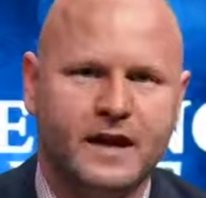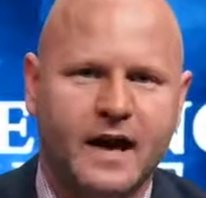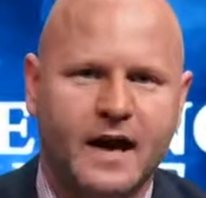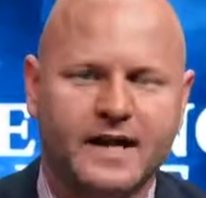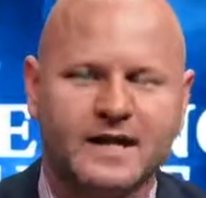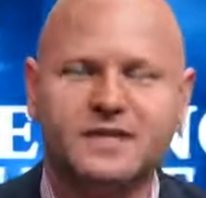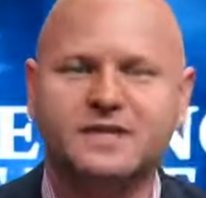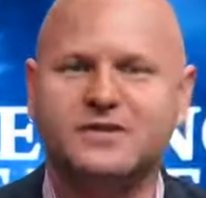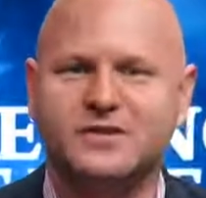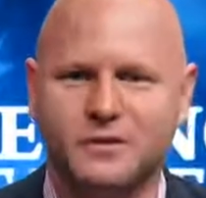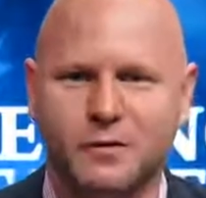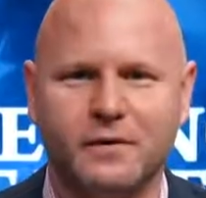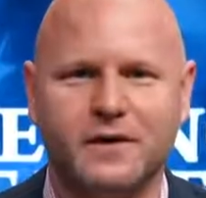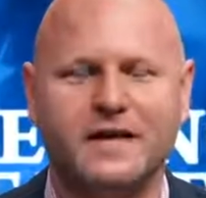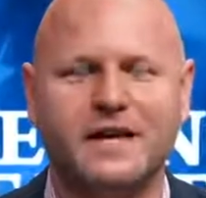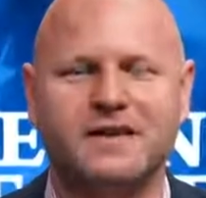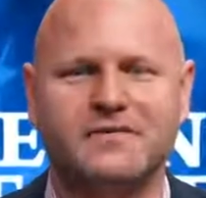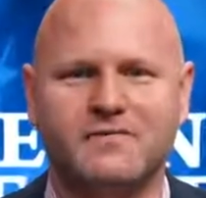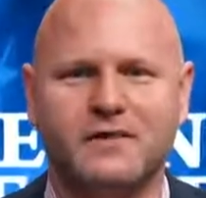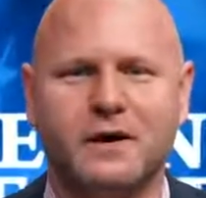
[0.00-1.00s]
And he's
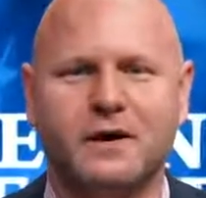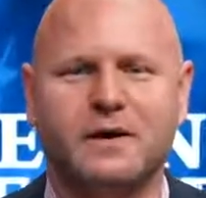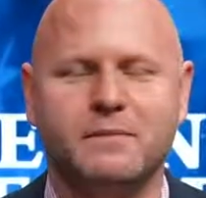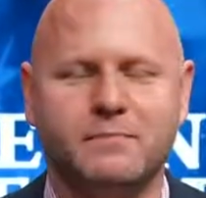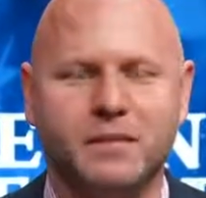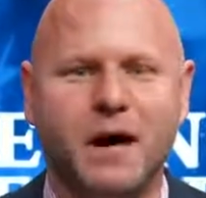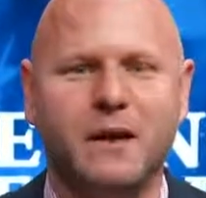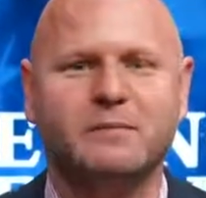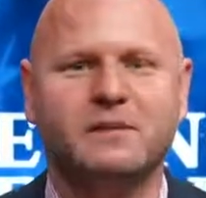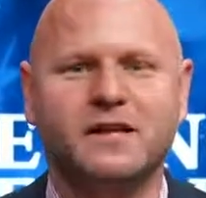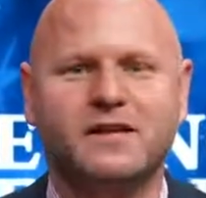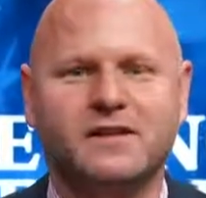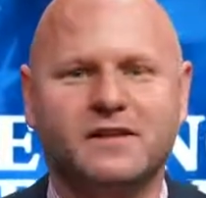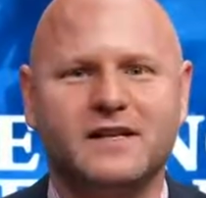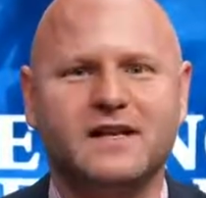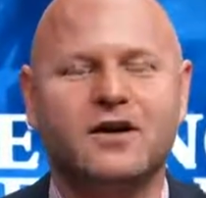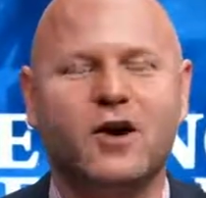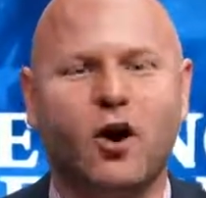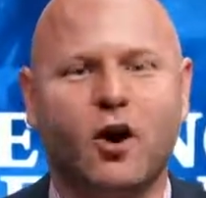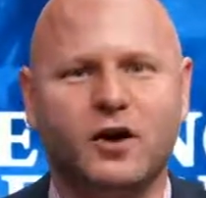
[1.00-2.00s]
doing it very
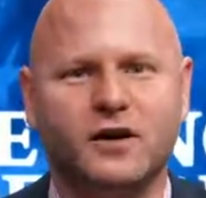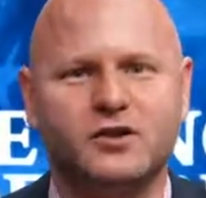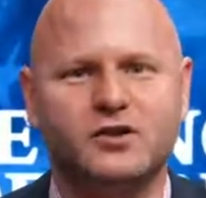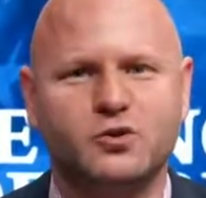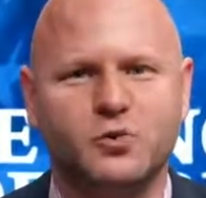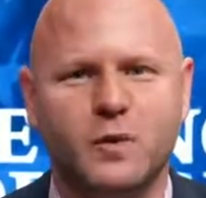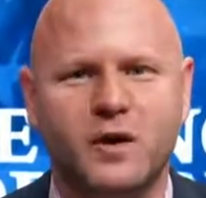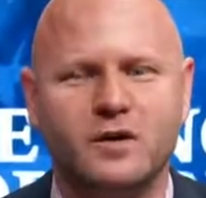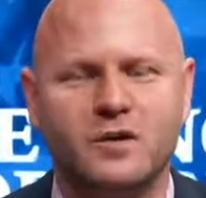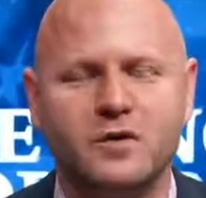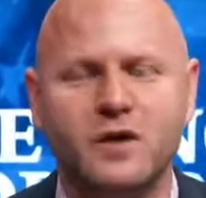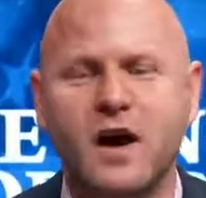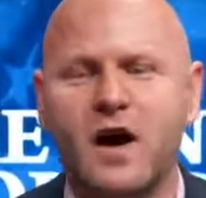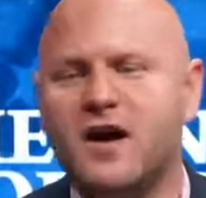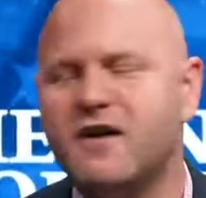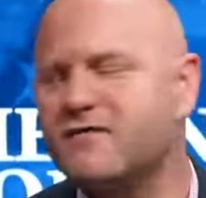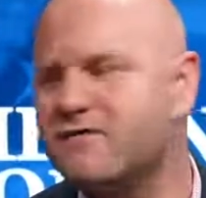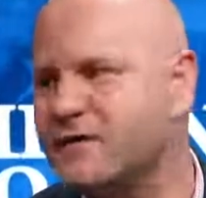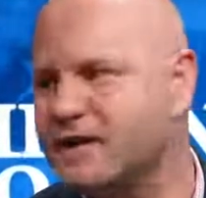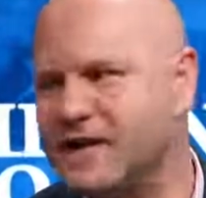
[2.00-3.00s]
publicly on Twitter
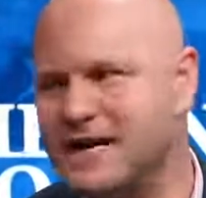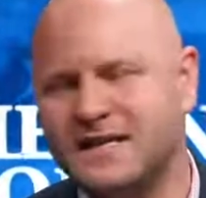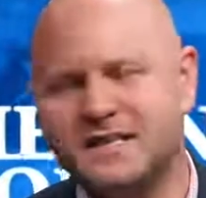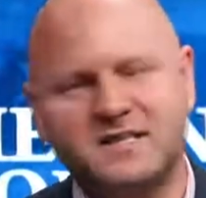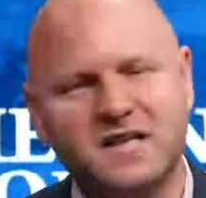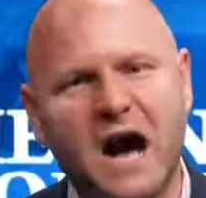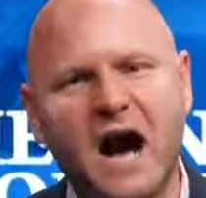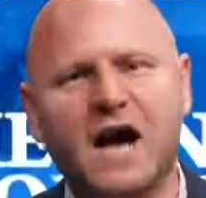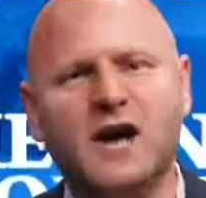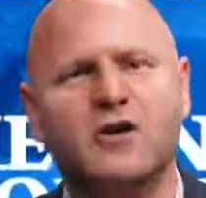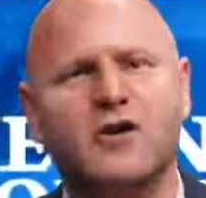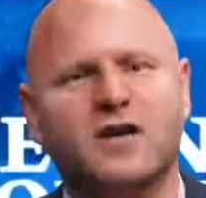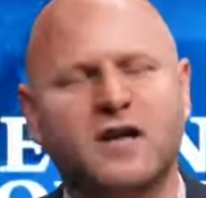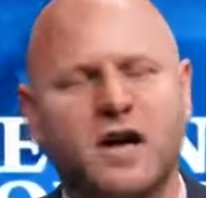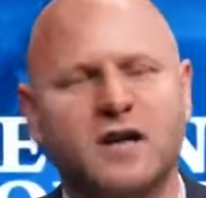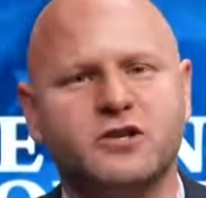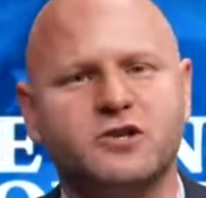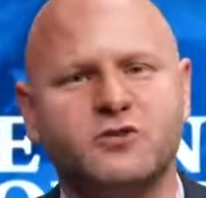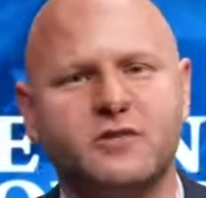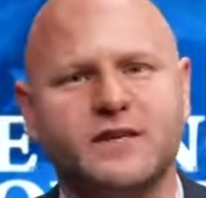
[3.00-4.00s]
for the entire
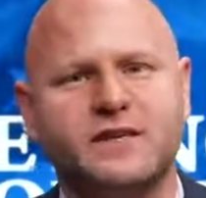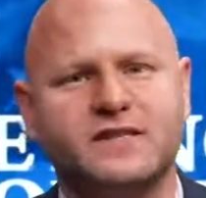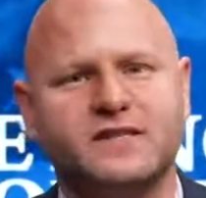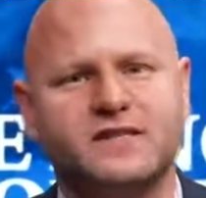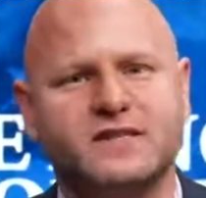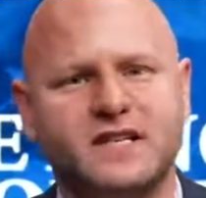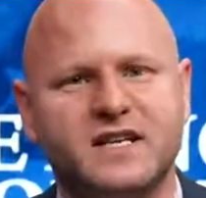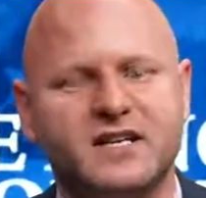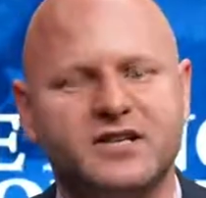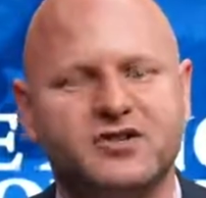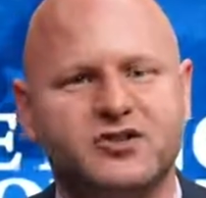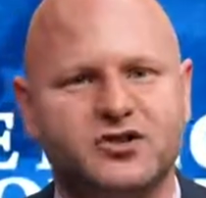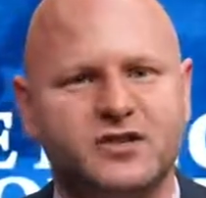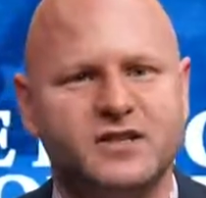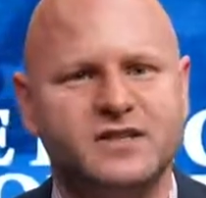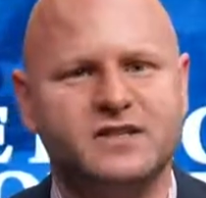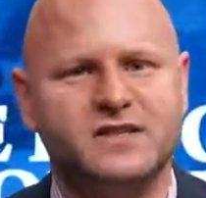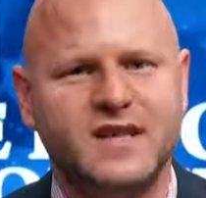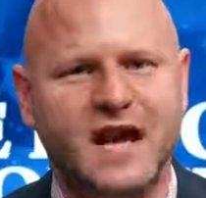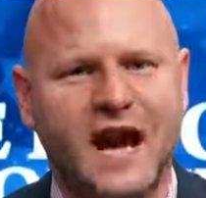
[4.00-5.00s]
country to see
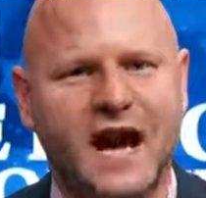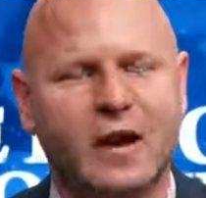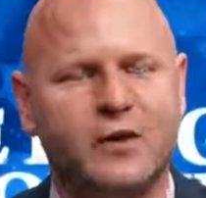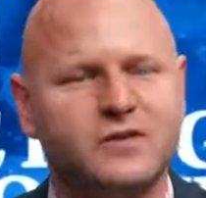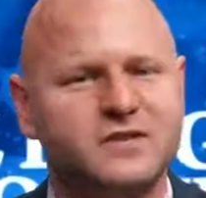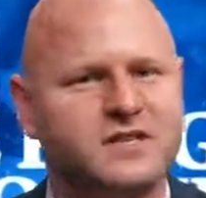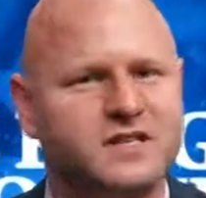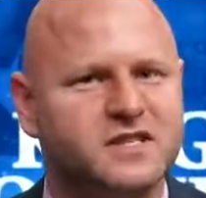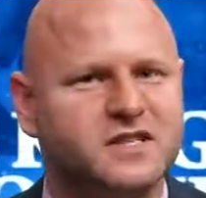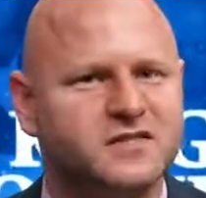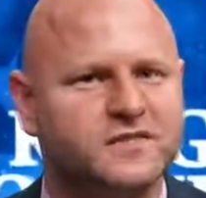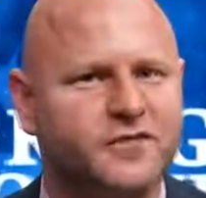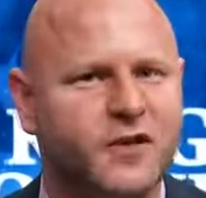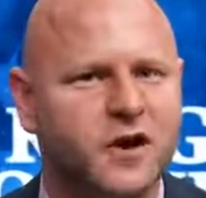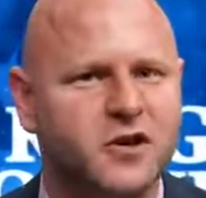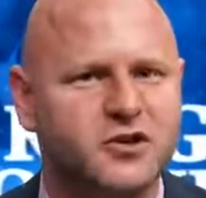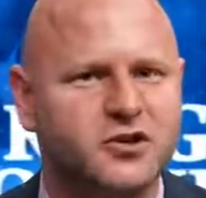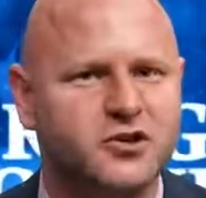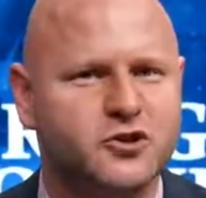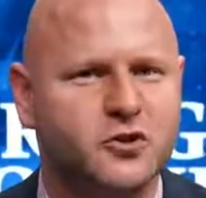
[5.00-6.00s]
just how
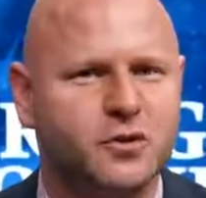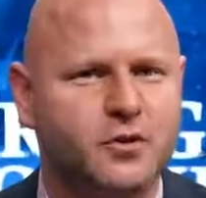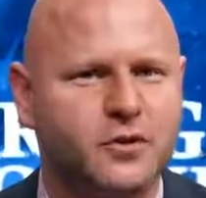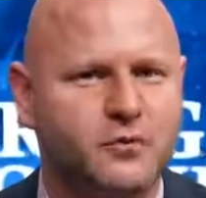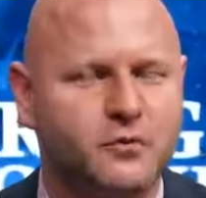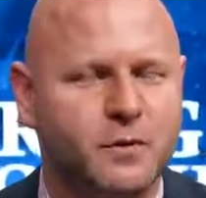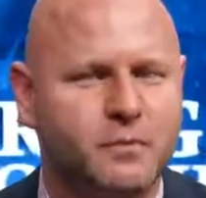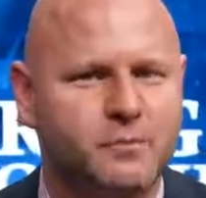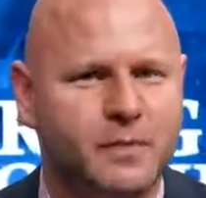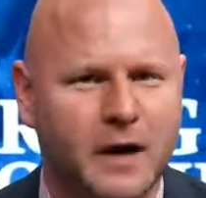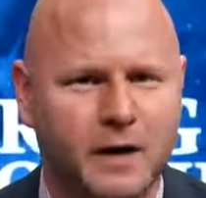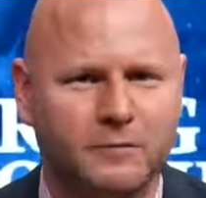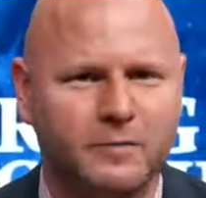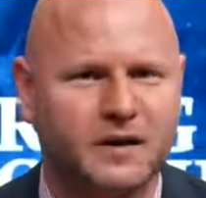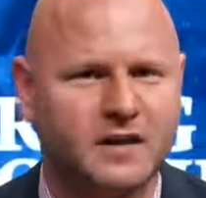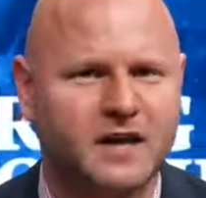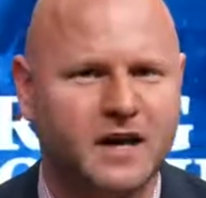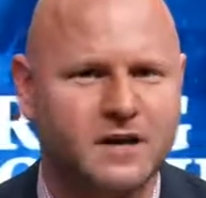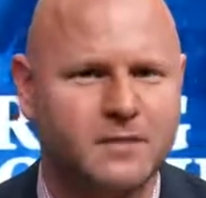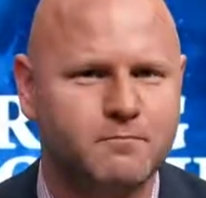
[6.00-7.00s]
dysfunctional the
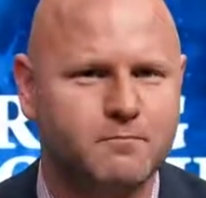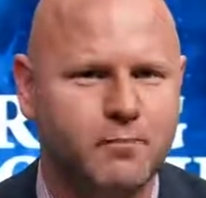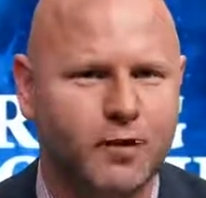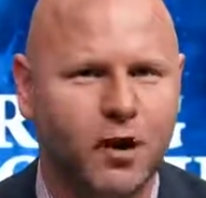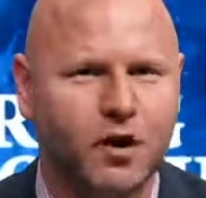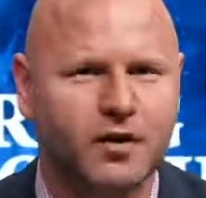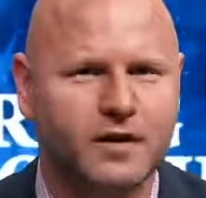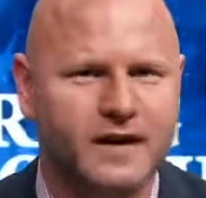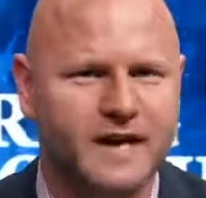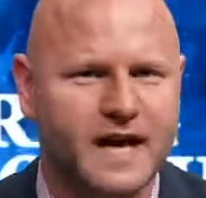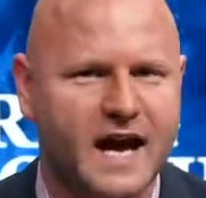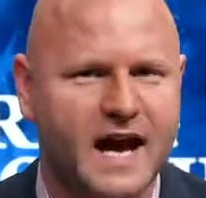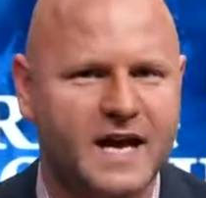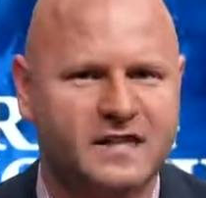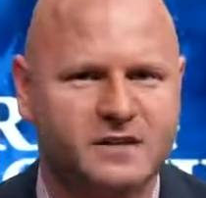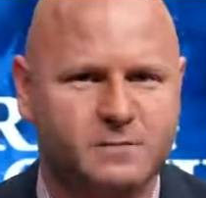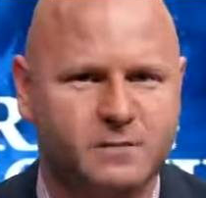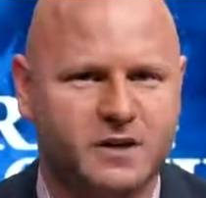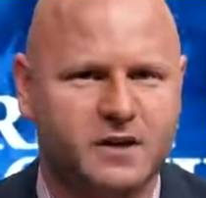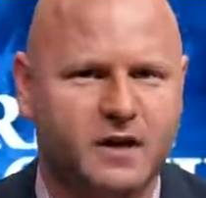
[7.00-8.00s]
Republican Party
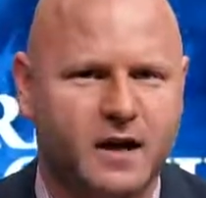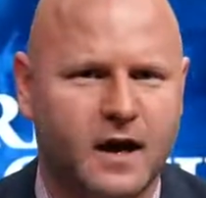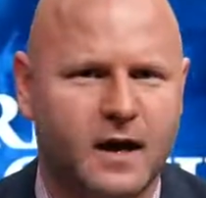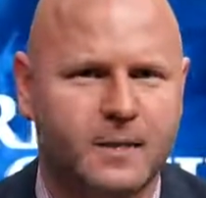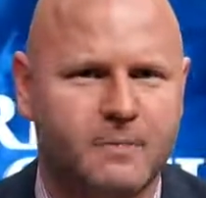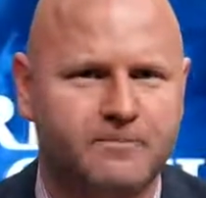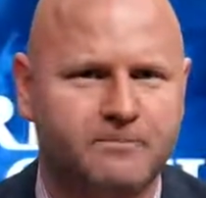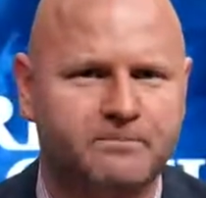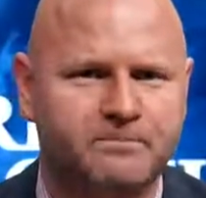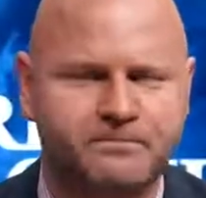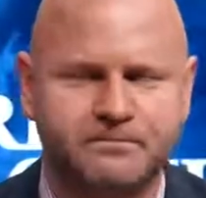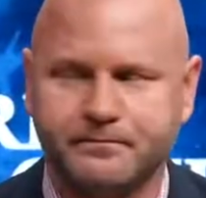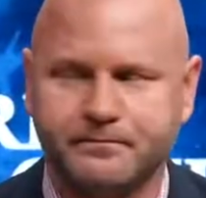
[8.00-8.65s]
has become.